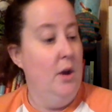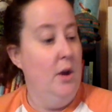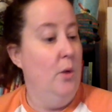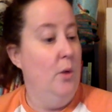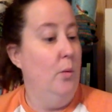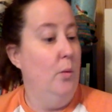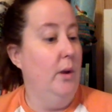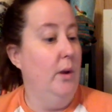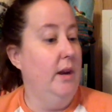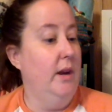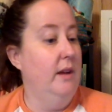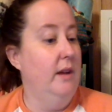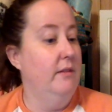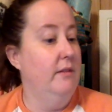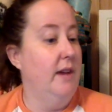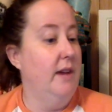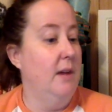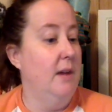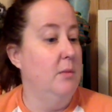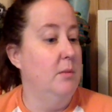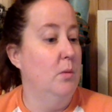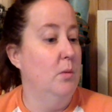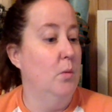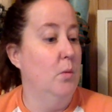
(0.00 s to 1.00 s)
What have I
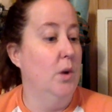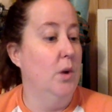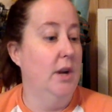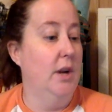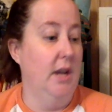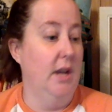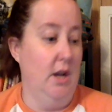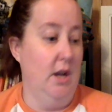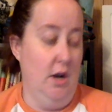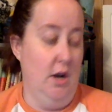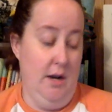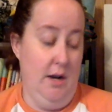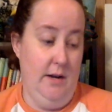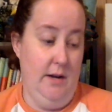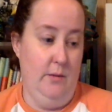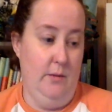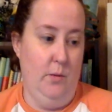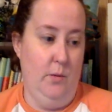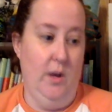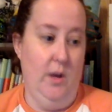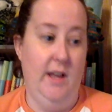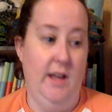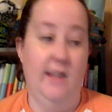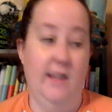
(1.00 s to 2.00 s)
been working on?
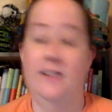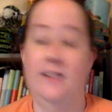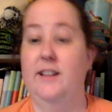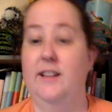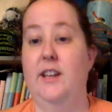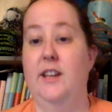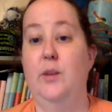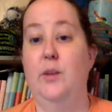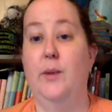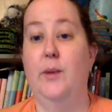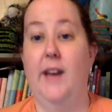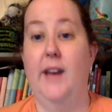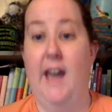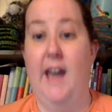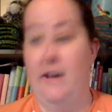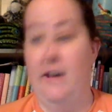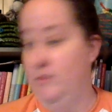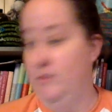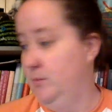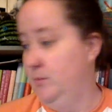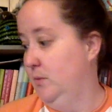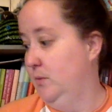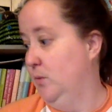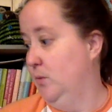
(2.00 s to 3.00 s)
Well, I can tell you what I
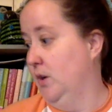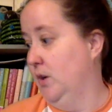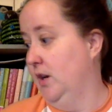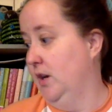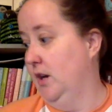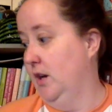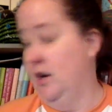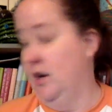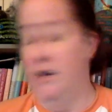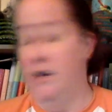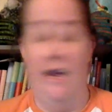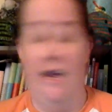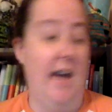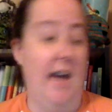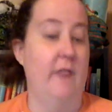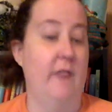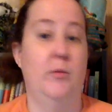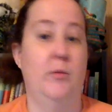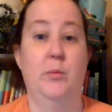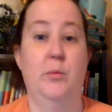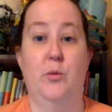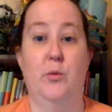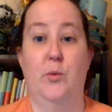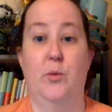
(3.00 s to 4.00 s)
haven't been working on. I
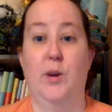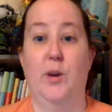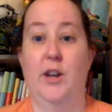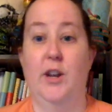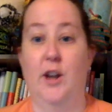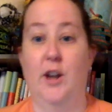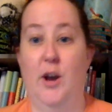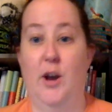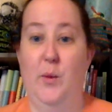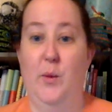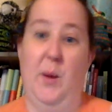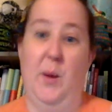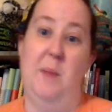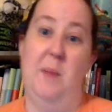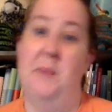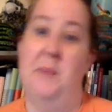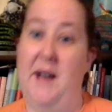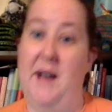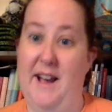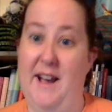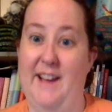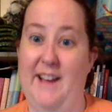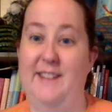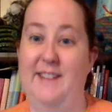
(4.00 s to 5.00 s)
haven't been working on White
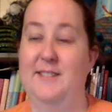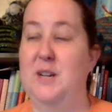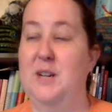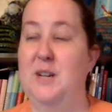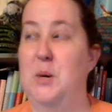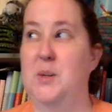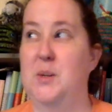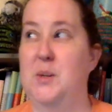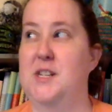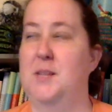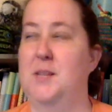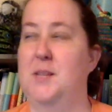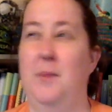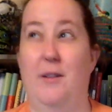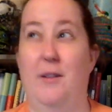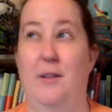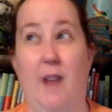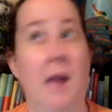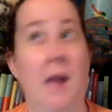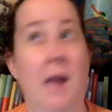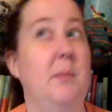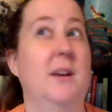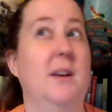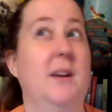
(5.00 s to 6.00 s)
Pine, which is my
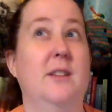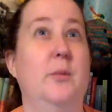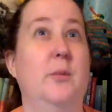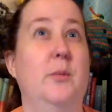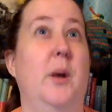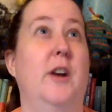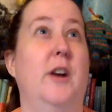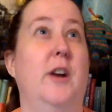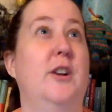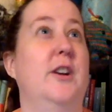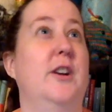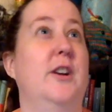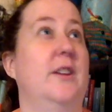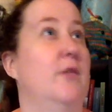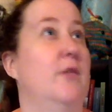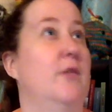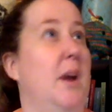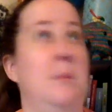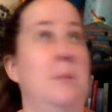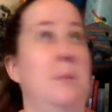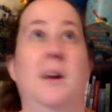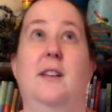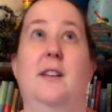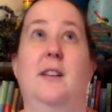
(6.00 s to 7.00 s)
Rhinebeck sweater, and
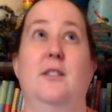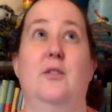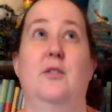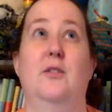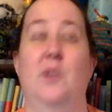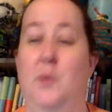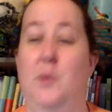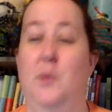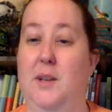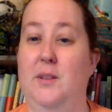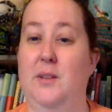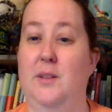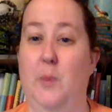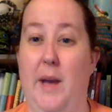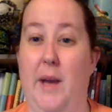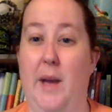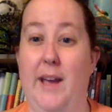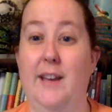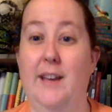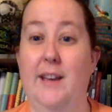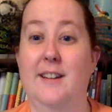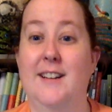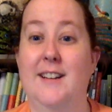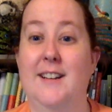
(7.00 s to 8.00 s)
Rhinebeck is three weeks away.